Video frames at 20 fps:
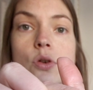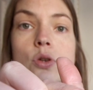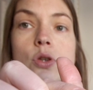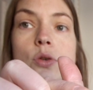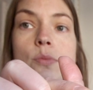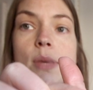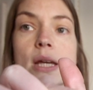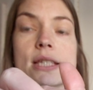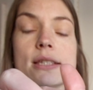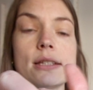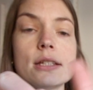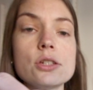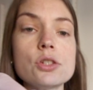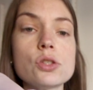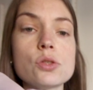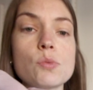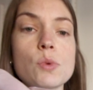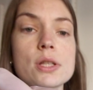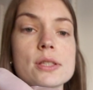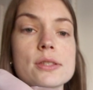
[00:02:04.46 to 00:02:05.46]
you basically
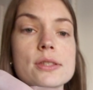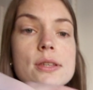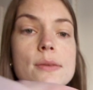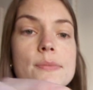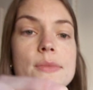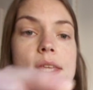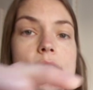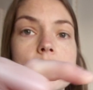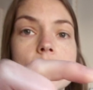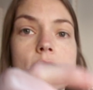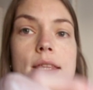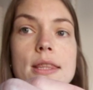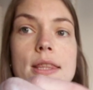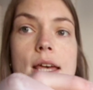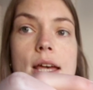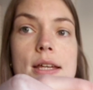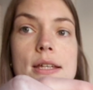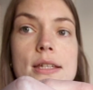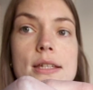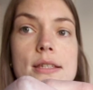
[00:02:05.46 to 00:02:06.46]
just want something
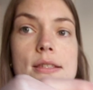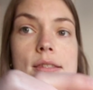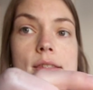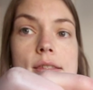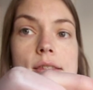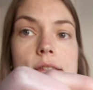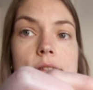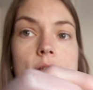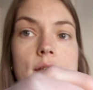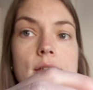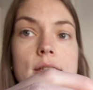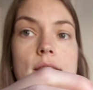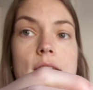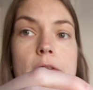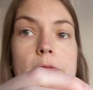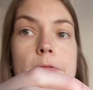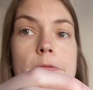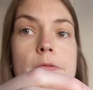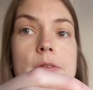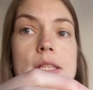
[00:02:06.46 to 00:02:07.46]
that
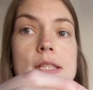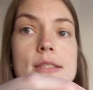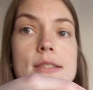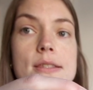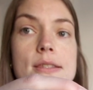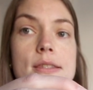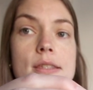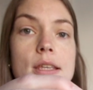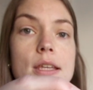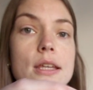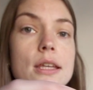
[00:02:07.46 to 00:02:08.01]
fits